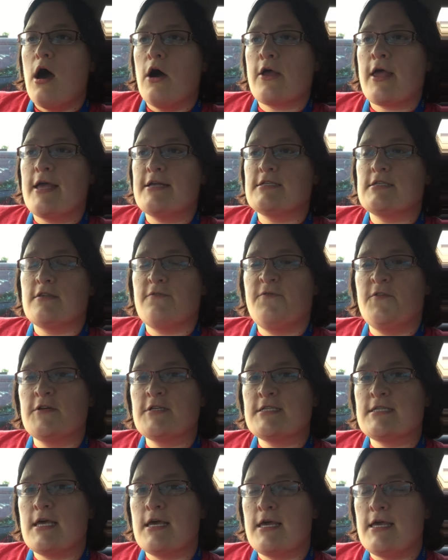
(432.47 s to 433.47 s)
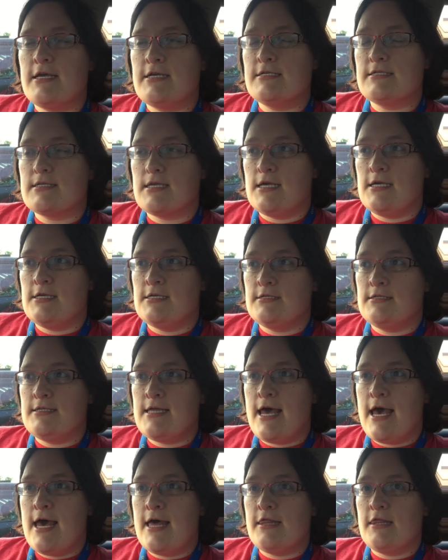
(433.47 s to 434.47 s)
Okay, so the first thing is
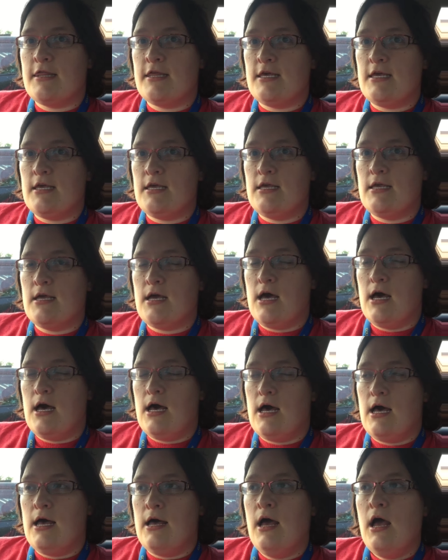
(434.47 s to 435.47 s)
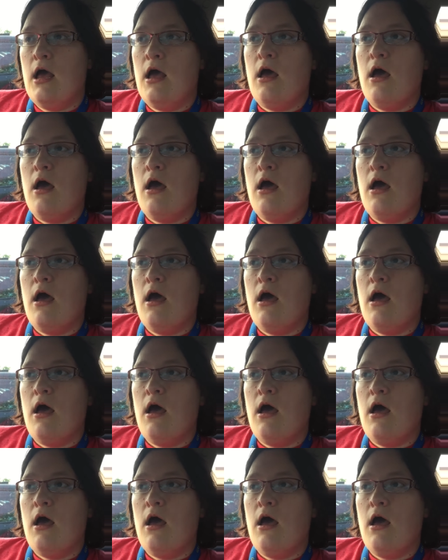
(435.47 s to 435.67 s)
that the, oh